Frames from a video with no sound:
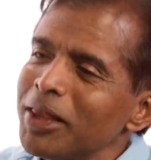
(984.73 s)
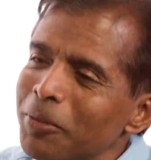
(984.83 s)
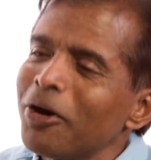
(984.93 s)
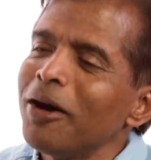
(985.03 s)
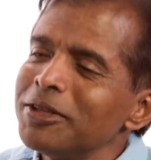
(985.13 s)
but
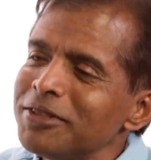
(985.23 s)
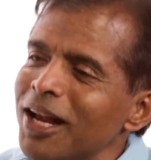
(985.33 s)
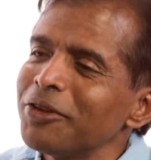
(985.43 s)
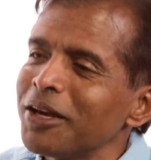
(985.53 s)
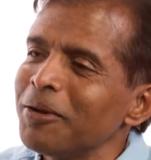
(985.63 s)
the problem is
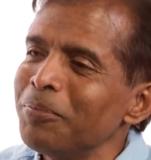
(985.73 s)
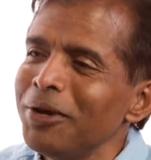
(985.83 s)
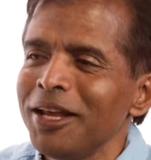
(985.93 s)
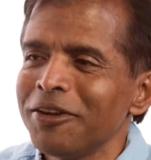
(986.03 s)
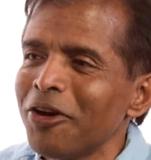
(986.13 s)
now they're
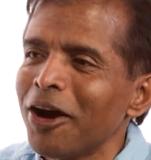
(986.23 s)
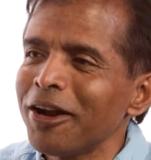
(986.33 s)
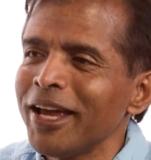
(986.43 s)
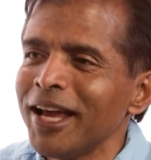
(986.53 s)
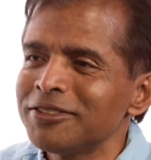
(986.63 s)
competing
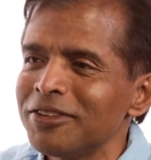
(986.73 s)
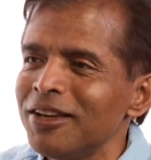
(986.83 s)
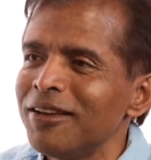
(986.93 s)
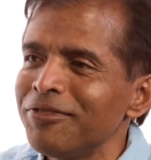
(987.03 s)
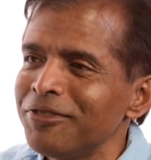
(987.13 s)
not against
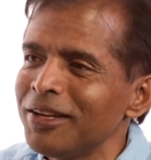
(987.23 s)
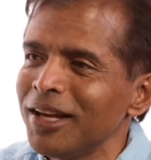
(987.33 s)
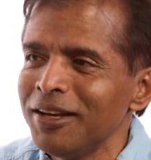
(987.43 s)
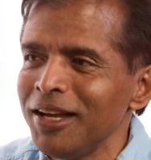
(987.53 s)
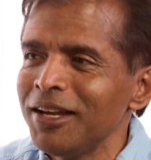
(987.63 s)
Lyft
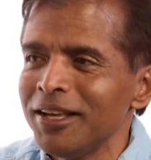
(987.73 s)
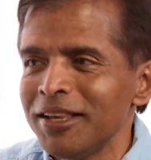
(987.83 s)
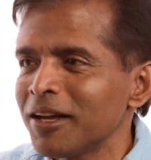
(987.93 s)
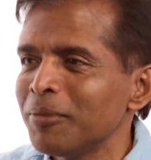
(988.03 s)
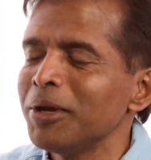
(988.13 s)
and
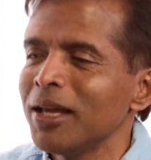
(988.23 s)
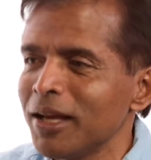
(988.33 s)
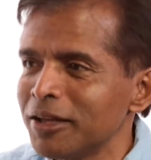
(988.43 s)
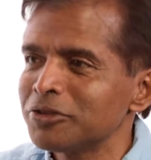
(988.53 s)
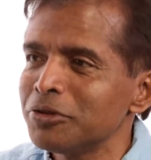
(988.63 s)
Didi, they're
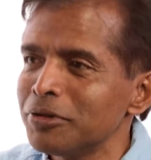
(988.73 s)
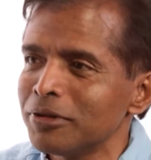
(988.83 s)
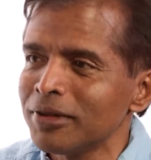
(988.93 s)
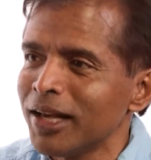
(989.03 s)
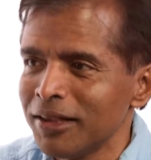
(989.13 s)
competing against
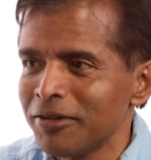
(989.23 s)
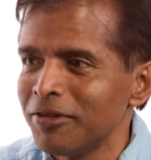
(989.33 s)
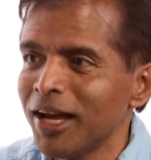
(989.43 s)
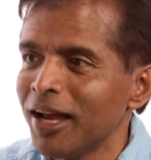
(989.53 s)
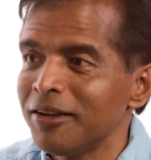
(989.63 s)
Google. And the
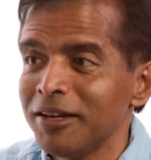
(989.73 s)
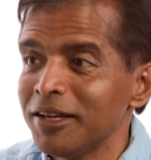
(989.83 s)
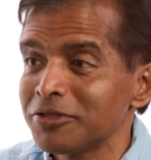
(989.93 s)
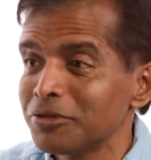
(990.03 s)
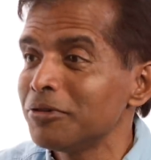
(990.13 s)
mm-hmm.
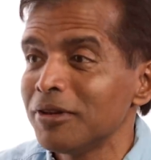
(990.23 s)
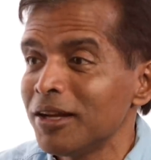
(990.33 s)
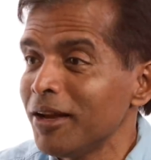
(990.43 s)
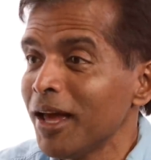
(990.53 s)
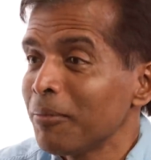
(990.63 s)
reality is,
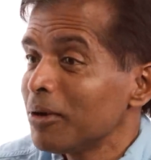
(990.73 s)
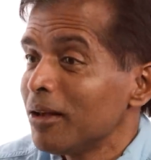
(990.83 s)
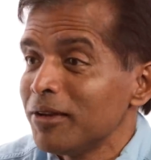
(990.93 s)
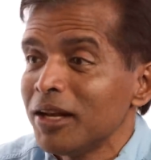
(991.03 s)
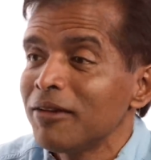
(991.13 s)
Google and
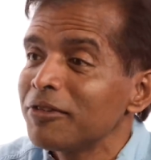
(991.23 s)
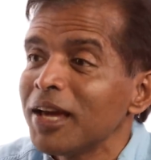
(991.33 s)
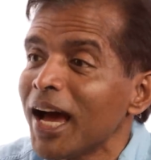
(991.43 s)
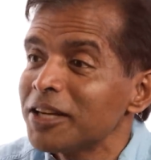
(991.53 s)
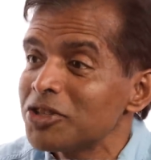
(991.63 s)
Apple have enough
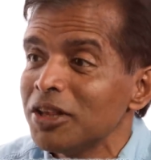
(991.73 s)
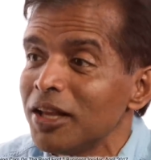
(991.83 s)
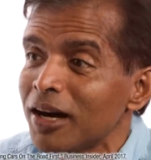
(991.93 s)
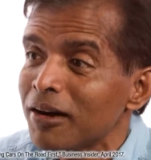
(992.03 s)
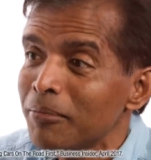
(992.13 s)
cash
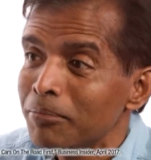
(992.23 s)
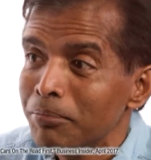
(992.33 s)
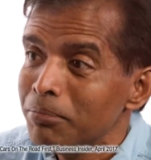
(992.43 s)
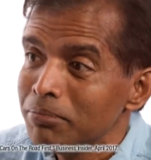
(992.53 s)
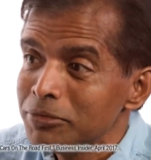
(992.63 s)
in their
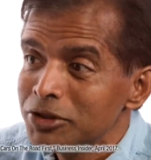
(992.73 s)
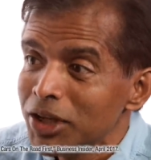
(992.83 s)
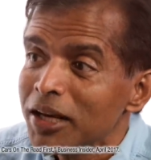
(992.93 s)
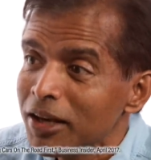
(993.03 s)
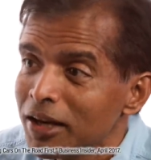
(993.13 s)

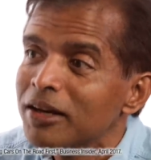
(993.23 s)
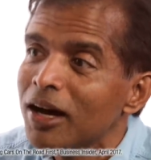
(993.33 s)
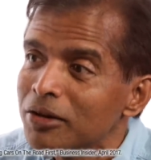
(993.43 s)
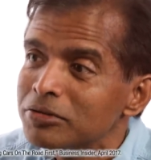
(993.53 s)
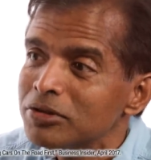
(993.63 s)
checking
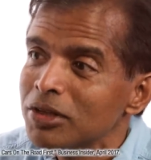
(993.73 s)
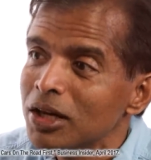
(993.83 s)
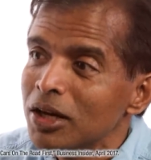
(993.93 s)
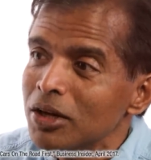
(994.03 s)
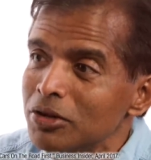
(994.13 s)
accounts
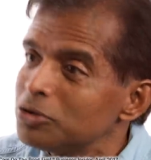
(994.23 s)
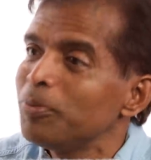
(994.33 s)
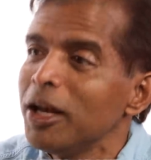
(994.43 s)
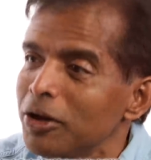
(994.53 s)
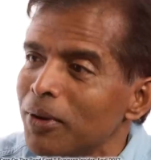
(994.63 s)
yeah. to
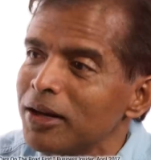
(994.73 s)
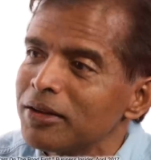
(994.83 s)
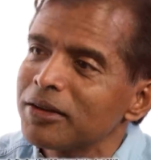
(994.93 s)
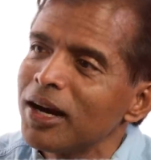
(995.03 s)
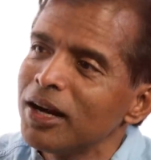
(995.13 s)
spend you
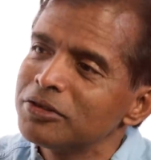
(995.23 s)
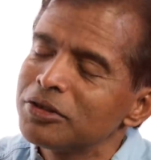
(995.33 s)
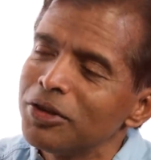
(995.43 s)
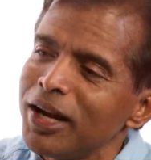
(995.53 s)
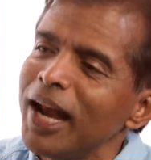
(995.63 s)
under the ground.
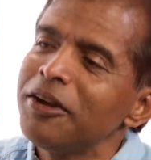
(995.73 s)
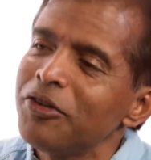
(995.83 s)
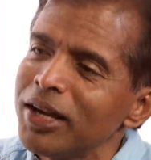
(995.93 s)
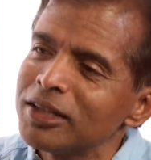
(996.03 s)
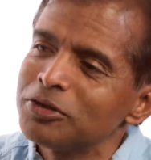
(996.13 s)
So they're
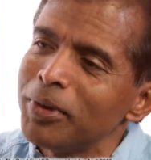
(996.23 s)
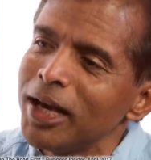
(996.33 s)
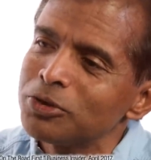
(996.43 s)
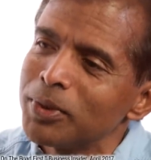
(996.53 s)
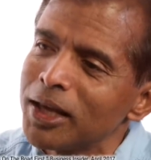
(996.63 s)
entering a
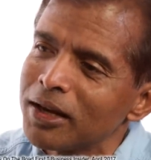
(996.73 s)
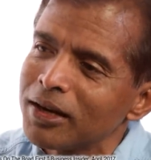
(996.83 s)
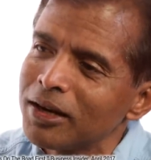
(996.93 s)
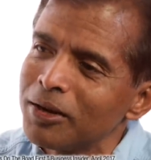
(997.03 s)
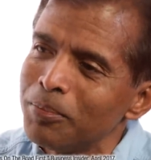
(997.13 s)
space where
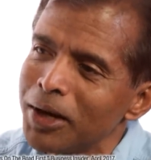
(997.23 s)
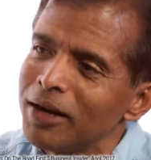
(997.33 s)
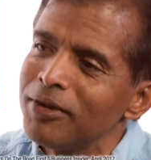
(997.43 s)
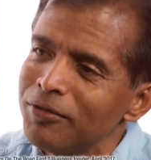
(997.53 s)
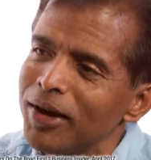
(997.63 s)
their
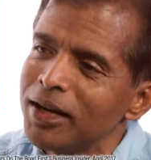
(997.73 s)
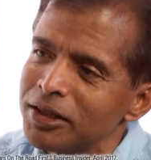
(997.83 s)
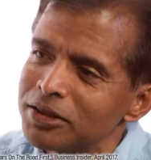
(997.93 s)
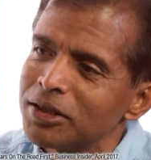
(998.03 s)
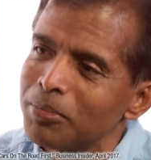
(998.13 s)
competitive
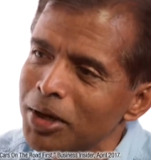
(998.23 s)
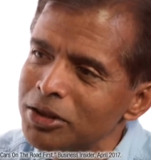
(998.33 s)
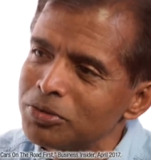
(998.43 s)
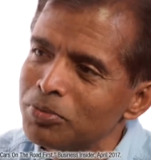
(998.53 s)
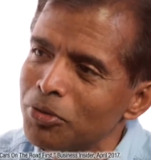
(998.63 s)
advantages are
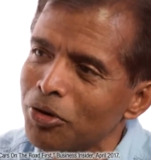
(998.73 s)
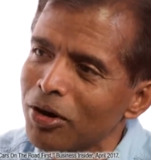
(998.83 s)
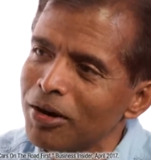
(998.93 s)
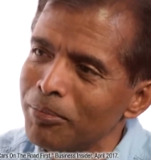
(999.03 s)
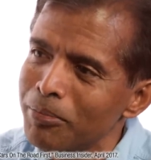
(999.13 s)
much
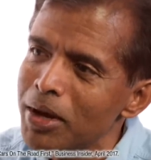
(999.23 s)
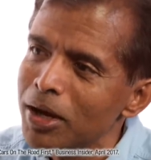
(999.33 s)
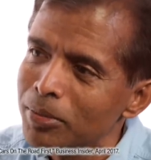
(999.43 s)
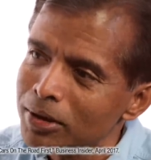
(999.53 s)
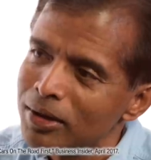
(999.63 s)
more
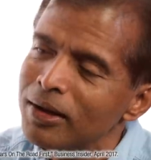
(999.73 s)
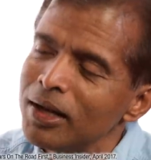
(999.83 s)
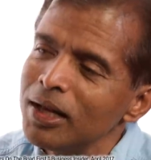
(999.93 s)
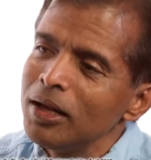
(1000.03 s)
minimal.